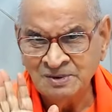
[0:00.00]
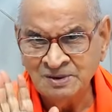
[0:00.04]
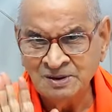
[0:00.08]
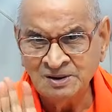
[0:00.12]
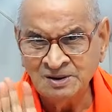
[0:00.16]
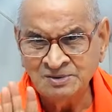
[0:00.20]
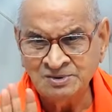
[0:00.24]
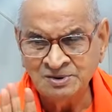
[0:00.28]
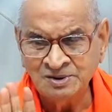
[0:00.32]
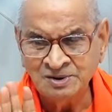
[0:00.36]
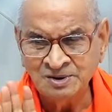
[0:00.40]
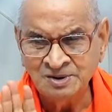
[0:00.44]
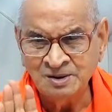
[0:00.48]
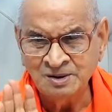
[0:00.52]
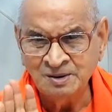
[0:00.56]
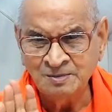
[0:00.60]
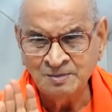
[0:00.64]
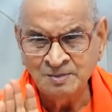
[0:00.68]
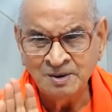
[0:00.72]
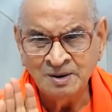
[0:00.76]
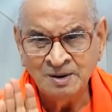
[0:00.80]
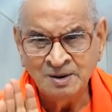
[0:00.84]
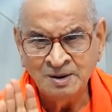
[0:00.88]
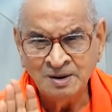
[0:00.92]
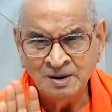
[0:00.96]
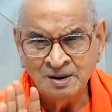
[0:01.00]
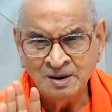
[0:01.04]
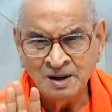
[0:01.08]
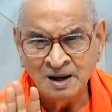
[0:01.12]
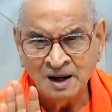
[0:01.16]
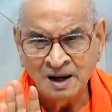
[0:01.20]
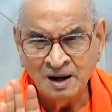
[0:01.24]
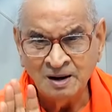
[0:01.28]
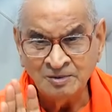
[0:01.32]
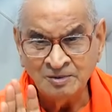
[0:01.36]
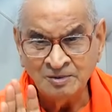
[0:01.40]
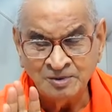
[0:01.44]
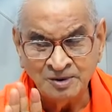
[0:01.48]
This is the,
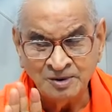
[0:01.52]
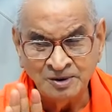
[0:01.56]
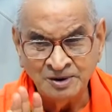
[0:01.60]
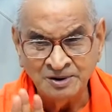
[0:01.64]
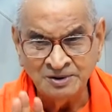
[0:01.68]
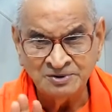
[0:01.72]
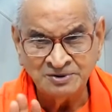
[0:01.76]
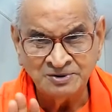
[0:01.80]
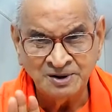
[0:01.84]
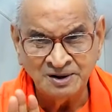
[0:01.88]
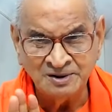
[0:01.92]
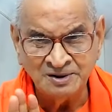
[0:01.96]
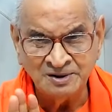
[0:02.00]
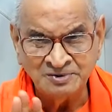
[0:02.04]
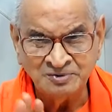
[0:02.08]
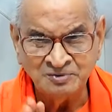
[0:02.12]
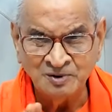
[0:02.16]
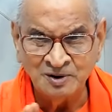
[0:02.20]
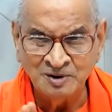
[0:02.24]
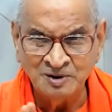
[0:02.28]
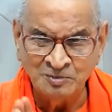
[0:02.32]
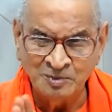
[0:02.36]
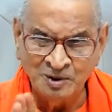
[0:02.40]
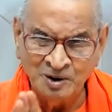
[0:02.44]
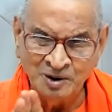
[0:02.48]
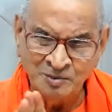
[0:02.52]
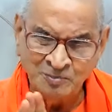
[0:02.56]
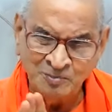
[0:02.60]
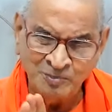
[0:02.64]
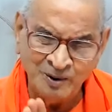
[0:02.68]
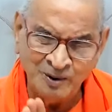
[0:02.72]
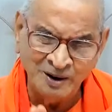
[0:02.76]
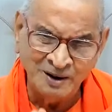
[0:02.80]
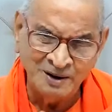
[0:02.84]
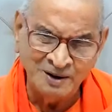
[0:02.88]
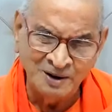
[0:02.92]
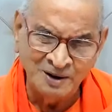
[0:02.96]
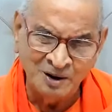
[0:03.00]
I have to discuss one more
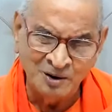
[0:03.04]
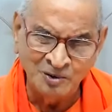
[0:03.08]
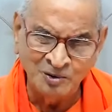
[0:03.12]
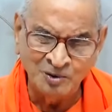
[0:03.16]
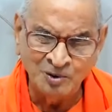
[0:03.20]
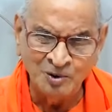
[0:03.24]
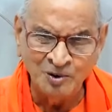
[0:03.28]
point now,